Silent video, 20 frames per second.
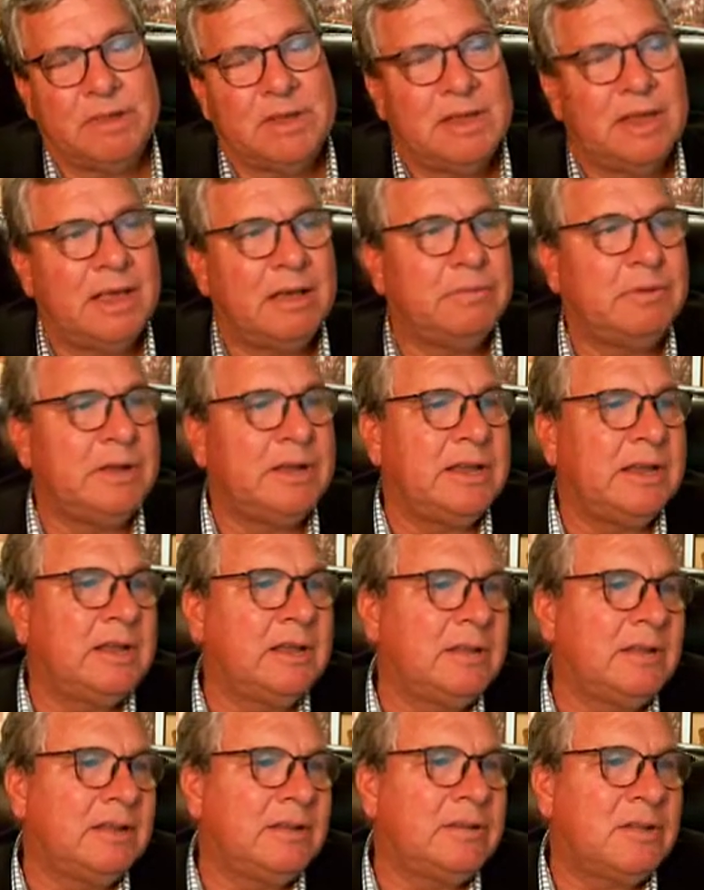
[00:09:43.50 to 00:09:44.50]
And
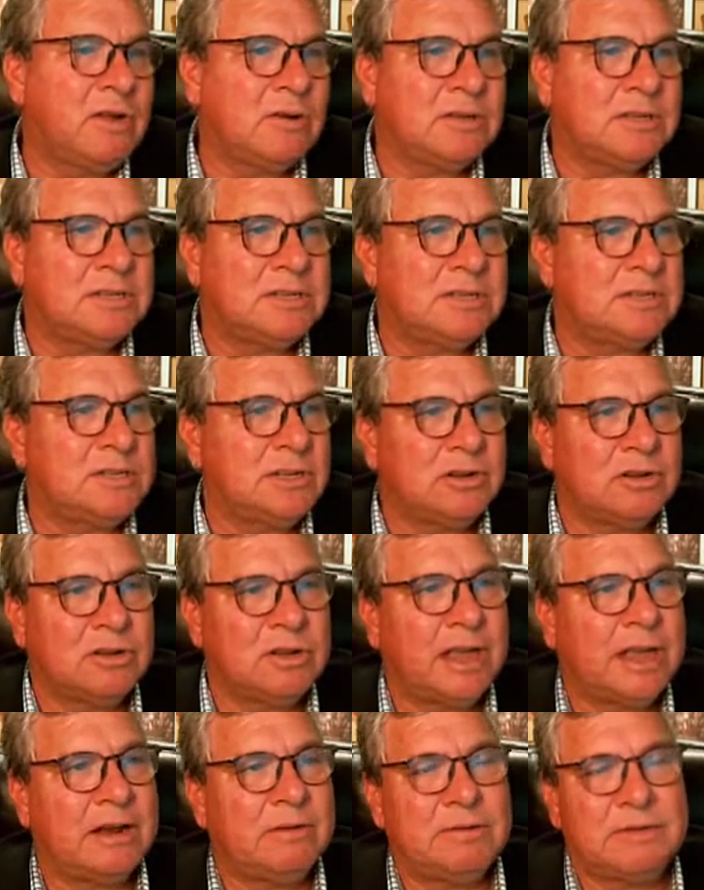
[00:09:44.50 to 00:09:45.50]
we notice this and
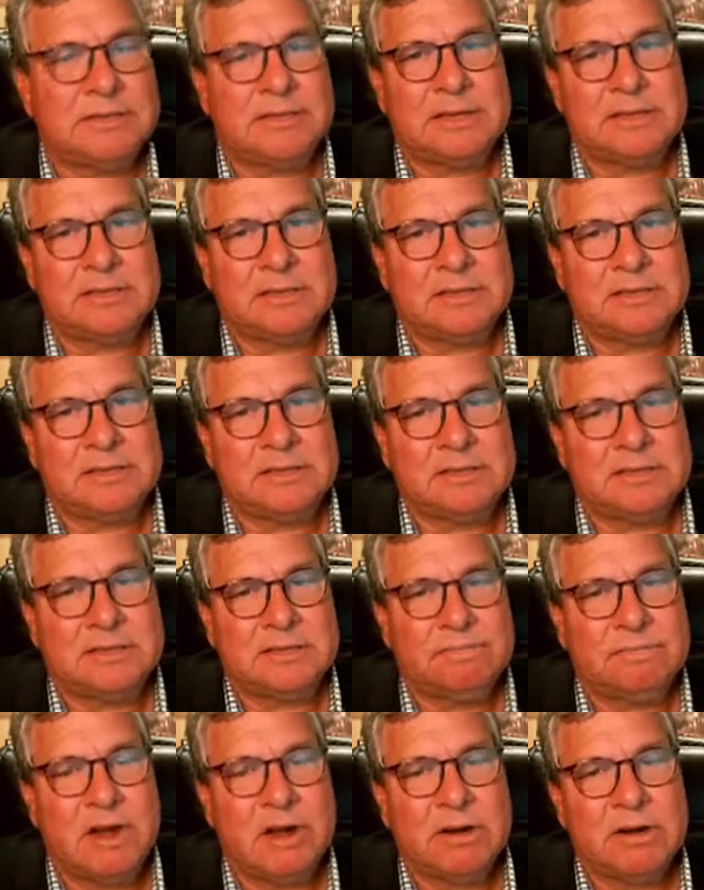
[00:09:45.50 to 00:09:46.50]
look at it, and we say this is
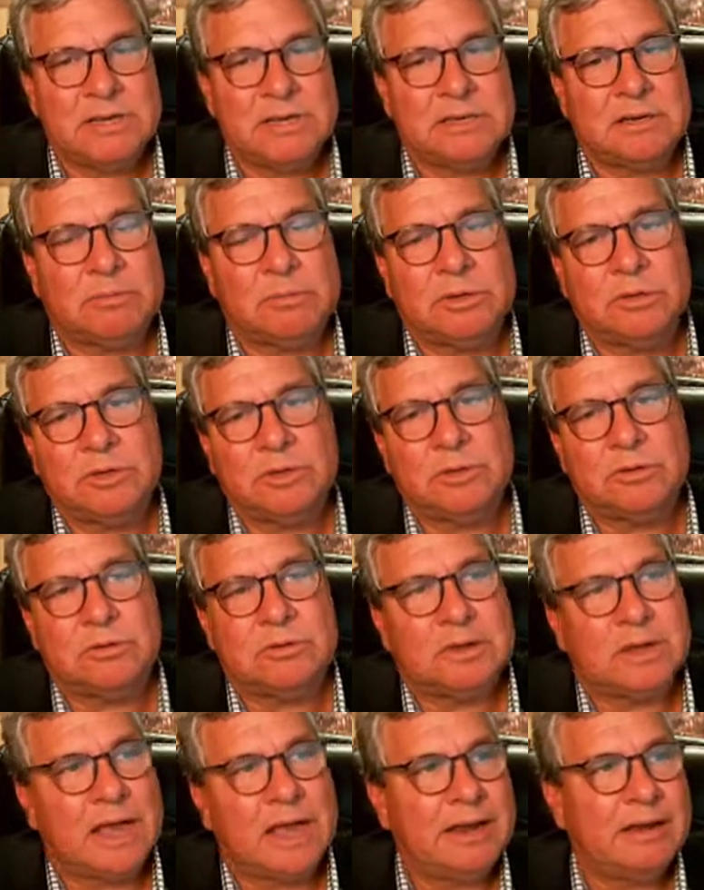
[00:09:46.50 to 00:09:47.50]
very similar to
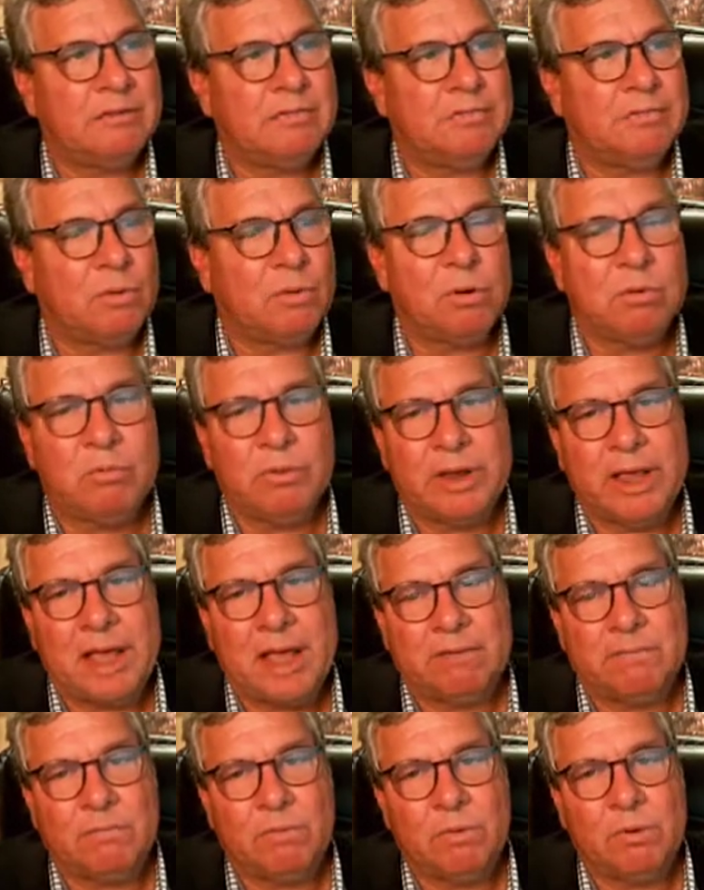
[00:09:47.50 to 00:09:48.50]
the kind of form we
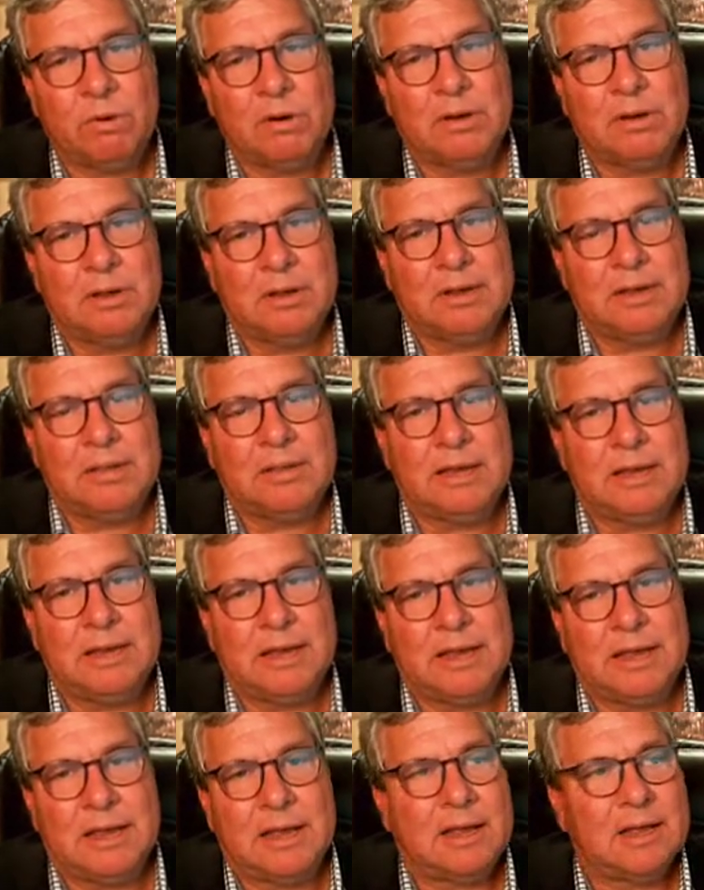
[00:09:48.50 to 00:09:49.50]
got for
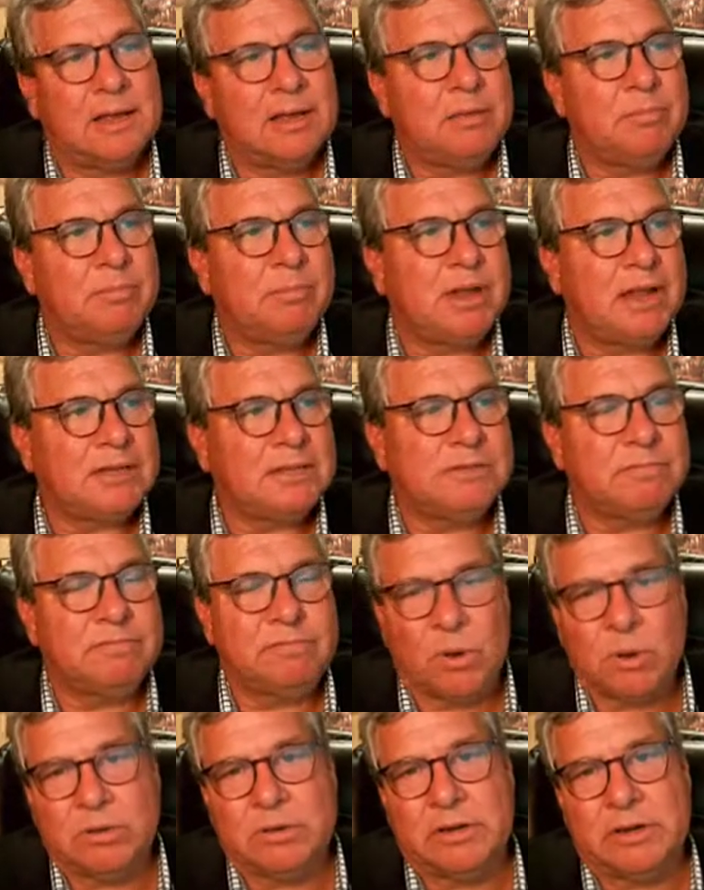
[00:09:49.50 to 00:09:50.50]
the plus
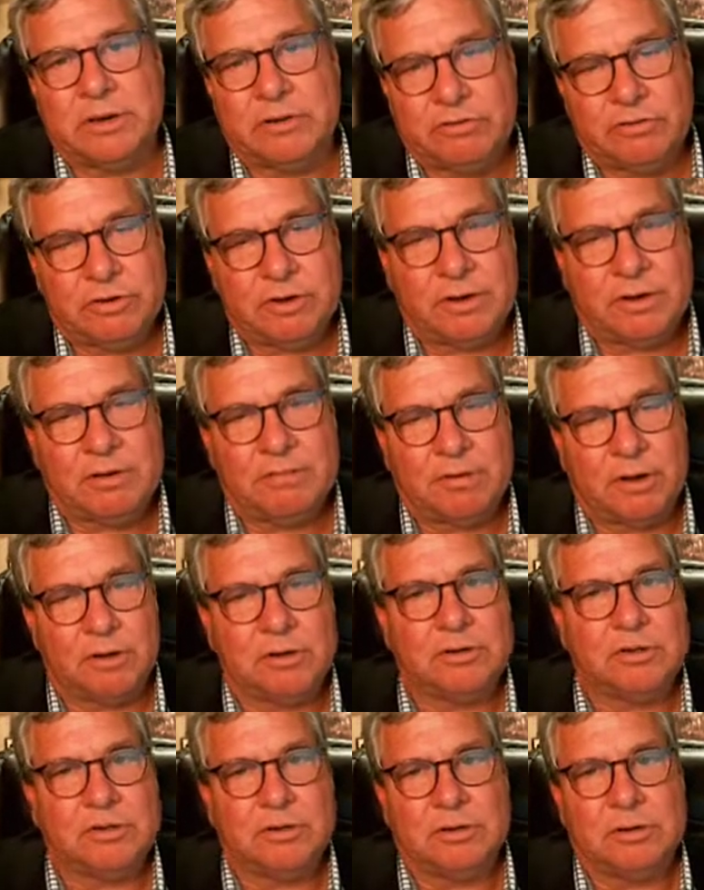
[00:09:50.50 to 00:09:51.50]
voltage
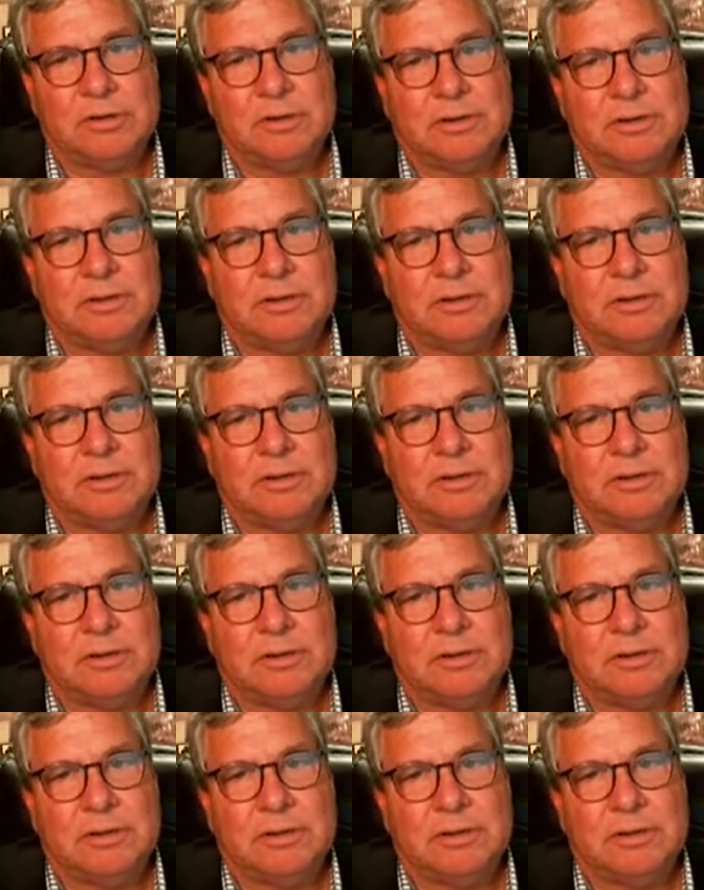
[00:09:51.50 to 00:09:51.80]
function,